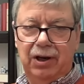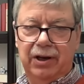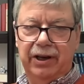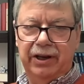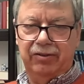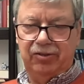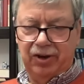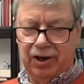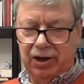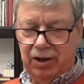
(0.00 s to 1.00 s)
it
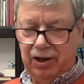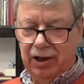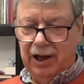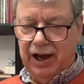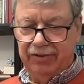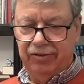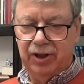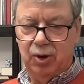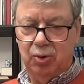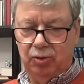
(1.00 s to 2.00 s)
uh, has
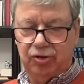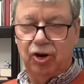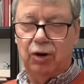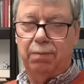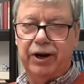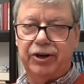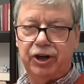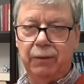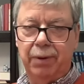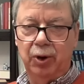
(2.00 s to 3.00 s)
no strong pressure
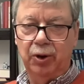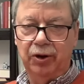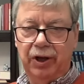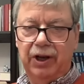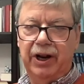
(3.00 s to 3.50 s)
component,